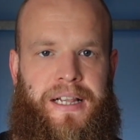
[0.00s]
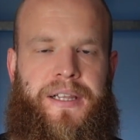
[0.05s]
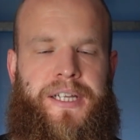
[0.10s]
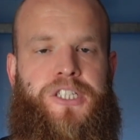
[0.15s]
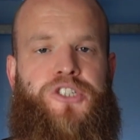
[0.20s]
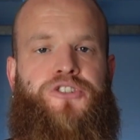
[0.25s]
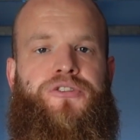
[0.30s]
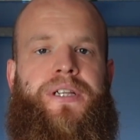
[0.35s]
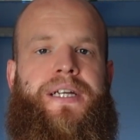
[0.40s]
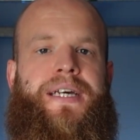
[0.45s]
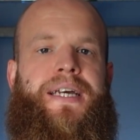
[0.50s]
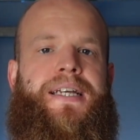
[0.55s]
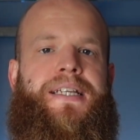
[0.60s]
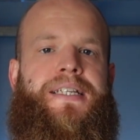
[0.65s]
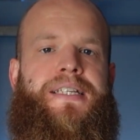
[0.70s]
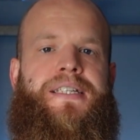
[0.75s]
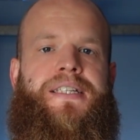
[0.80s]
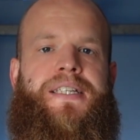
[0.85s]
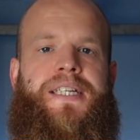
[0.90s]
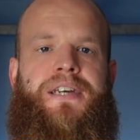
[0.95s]

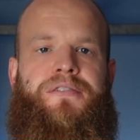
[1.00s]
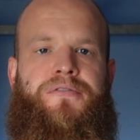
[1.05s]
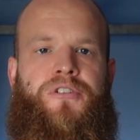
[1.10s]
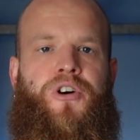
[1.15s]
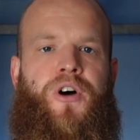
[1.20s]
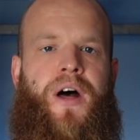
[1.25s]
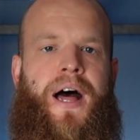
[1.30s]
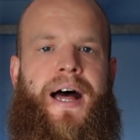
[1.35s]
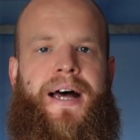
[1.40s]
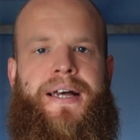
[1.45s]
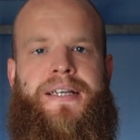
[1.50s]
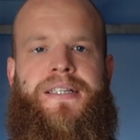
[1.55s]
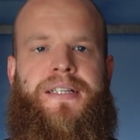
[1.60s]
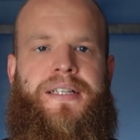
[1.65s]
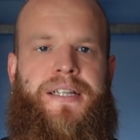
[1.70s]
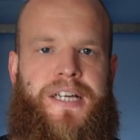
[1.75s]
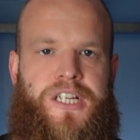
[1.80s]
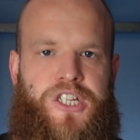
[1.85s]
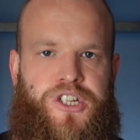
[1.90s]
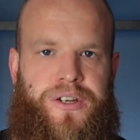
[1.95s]
Literally zero
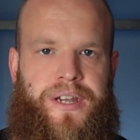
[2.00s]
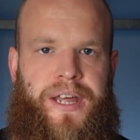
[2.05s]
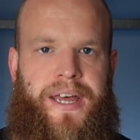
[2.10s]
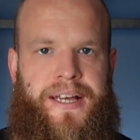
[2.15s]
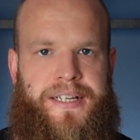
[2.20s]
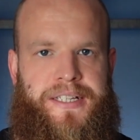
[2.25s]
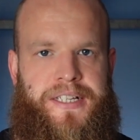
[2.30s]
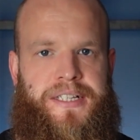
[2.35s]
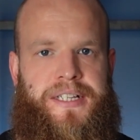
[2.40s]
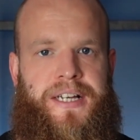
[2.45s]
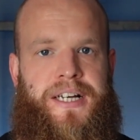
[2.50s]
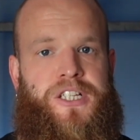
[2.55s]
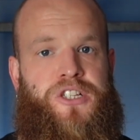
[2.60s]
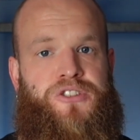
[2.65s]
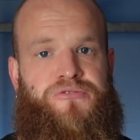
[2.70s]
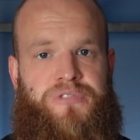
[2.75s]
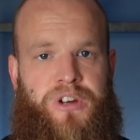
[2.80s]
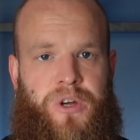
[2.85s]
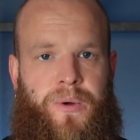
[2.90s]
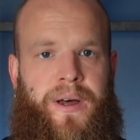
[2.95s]
isolation
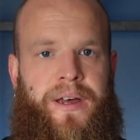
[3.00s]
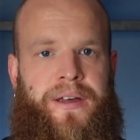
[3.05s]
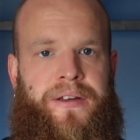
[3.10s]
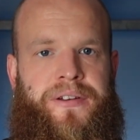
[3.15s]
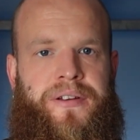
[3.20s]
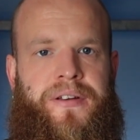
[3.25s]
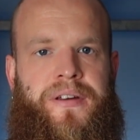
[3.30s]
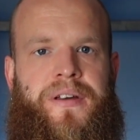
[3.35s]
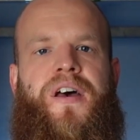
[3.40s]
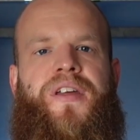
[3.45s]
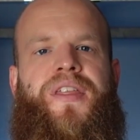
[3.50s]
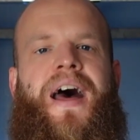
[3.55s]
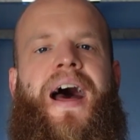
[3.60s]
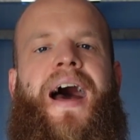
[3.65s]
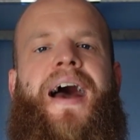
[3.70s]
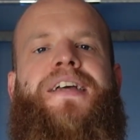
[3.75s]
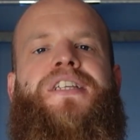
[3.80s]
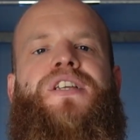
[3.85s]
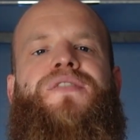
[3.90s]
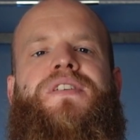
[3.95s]
exercises required. At the
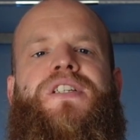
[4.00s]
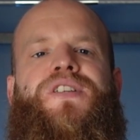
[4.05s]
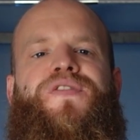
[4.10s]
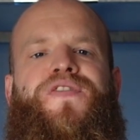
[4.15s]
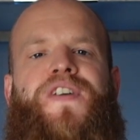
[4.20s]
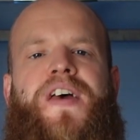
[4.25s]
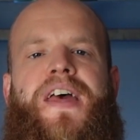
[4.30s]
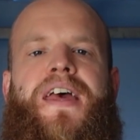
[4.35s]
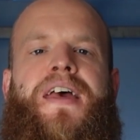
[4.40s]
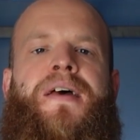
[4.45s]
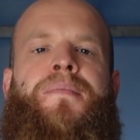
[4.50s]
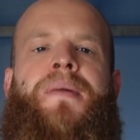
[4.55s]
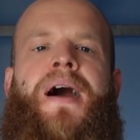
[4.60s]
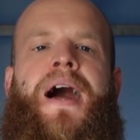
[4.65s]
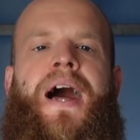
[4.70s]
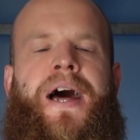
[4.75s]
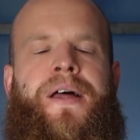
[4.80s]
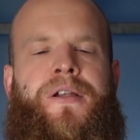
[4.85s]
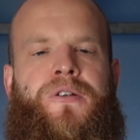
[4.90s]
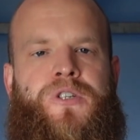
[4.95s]
height of his fame,
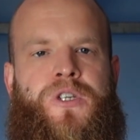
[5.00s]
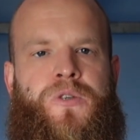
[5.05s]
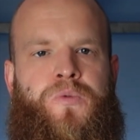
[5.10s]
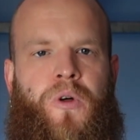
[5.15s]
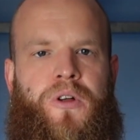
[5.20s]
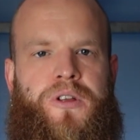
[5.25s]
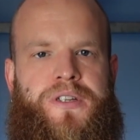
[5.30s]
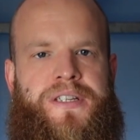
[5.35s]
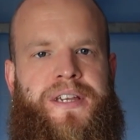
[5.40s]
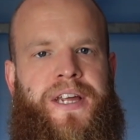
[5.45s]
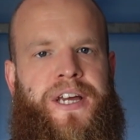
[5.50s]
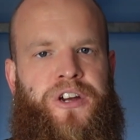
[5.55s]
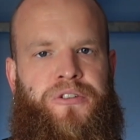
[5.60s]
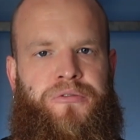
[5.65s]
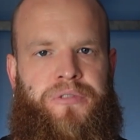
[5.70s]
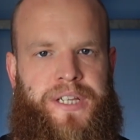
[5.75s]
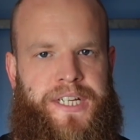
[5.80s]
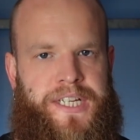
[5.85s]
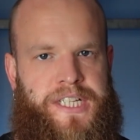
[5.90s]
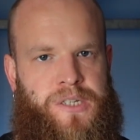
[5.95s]
Arnold
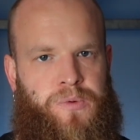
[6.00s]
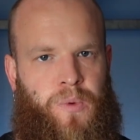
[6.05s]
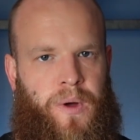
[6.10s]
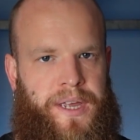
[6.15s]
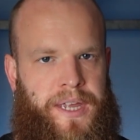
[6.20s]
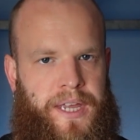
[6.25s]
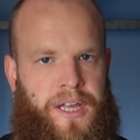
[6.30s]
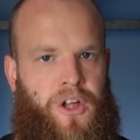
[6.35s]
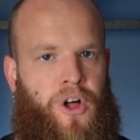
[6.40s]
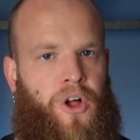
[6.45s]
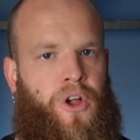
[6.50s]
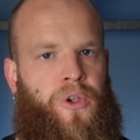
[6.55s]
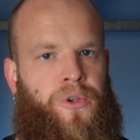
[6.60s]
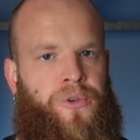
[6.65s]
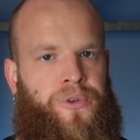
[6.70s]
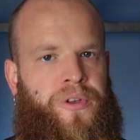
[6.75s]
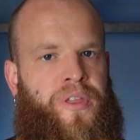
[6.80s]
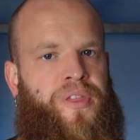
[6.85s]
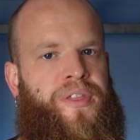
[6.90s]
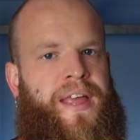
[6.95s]
Schwarzenegger released what he
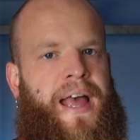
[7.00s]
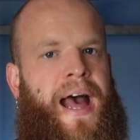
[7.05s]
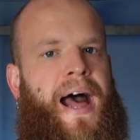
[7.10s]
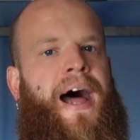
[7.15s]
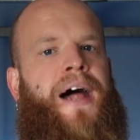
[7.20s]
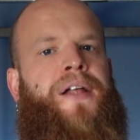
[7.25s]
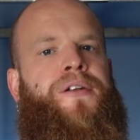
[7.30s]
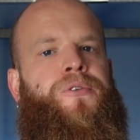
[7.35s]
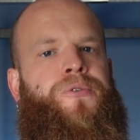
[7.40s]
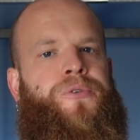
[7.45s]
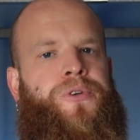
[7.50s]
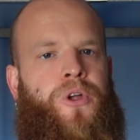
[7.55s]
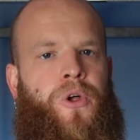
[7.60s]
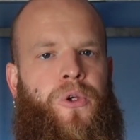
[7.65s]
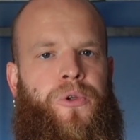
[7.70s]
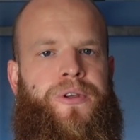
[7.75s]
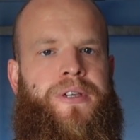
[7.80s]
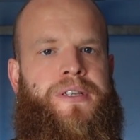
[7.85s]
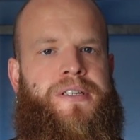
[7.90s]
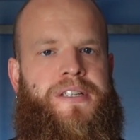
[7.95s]
called the Arnold
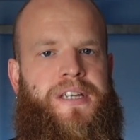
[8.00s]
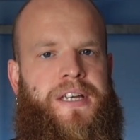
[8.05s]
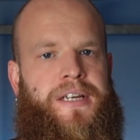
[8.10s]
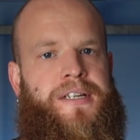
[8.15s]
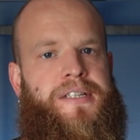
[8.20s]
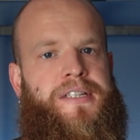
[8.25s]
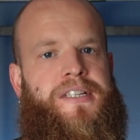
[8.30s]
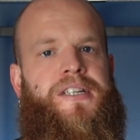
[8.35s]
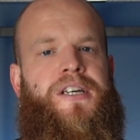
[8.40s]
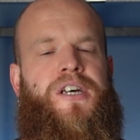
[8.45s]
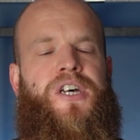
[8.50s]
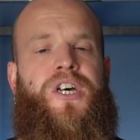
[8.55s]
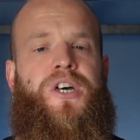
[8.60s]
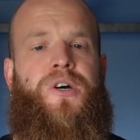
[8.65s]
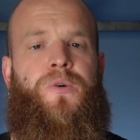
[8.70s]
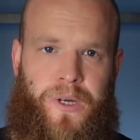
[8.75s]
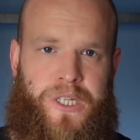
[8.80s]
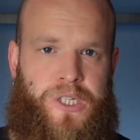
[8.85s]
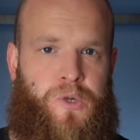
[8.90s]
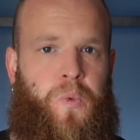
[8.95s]
Golden Six,
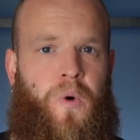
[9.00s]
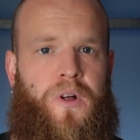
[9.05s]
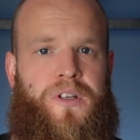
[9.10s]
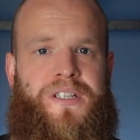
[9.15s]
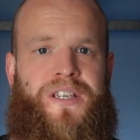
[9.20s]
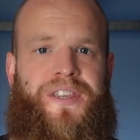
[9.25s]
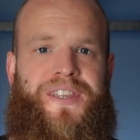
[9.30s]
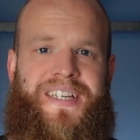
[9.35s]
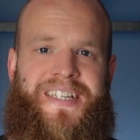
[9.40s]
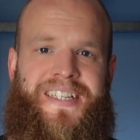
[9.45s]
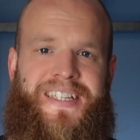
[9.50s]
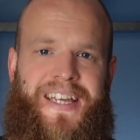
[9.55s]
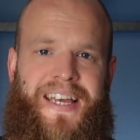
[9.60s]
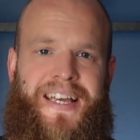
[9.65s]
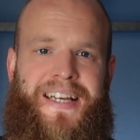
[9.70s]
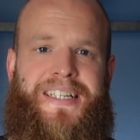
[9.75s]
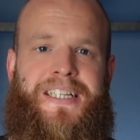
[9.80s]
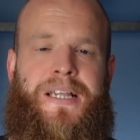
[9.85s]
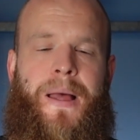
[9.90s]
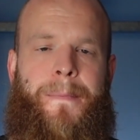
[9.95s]
which was the
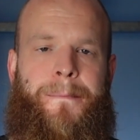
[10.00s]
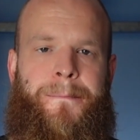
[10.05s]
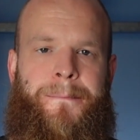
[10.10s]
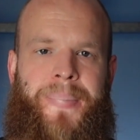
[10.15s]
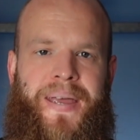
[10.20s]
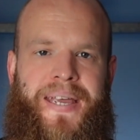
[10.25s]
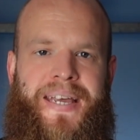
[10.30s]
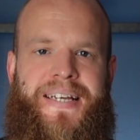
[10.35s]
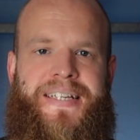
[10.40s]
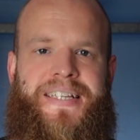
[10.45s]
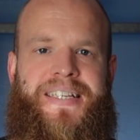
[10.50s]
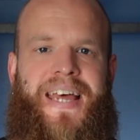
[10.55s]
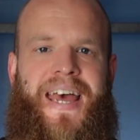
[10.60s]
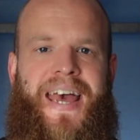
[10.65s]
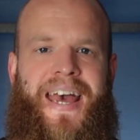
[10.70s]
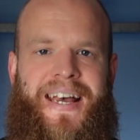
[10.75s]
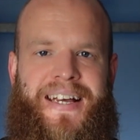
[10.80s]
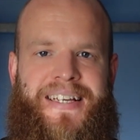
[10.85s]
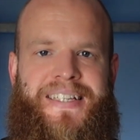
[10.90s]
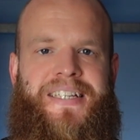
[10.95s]
6 biggest
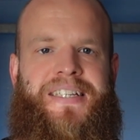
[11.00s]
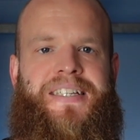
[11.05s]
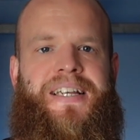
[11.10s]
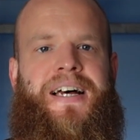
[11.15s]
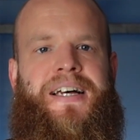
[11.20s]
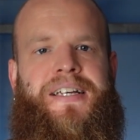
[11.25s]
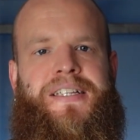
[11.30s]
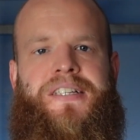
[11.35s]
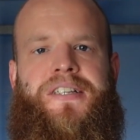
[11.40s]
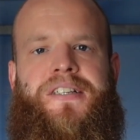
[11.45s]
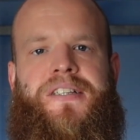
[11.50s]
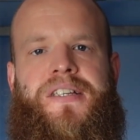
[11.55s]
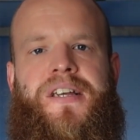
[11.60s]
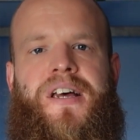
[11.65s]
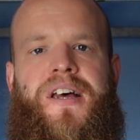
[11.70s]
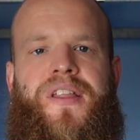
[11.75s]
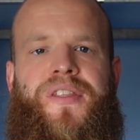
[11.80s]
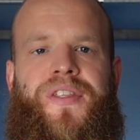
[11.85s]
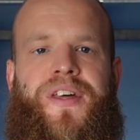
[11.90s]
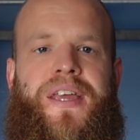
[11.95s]

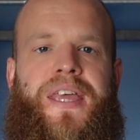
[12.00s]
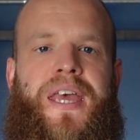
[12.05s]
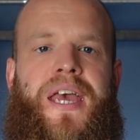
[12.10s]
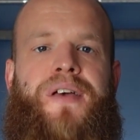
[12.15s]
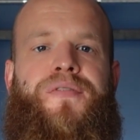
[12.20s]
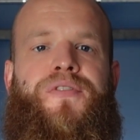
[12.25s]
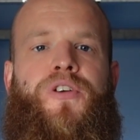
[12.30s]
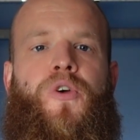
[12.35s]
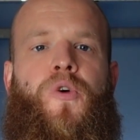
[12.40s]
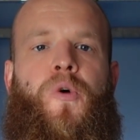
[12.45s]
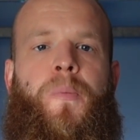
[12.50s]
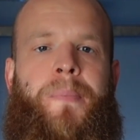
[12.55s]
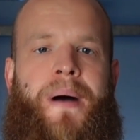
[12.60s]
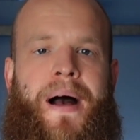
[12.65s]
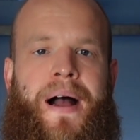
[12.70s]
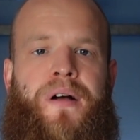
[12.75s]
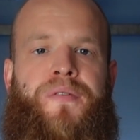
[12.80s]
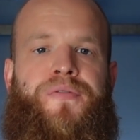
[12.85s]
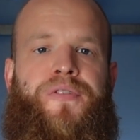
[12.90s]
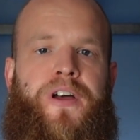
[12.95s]
exercises that gave you
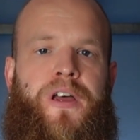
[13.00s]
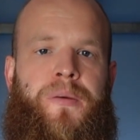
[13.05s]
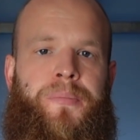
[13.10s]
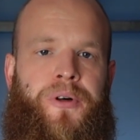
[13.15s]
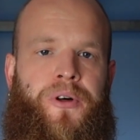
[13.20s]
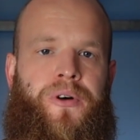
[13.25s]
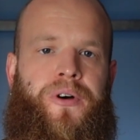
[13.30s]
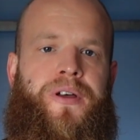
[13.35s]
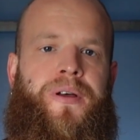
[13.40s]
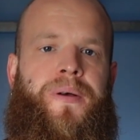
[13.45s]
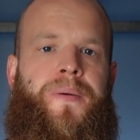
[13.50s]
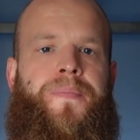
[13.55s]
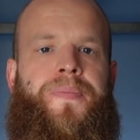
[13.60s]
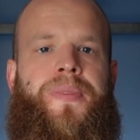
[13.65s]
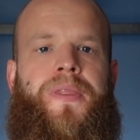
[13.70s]
bang for your buck.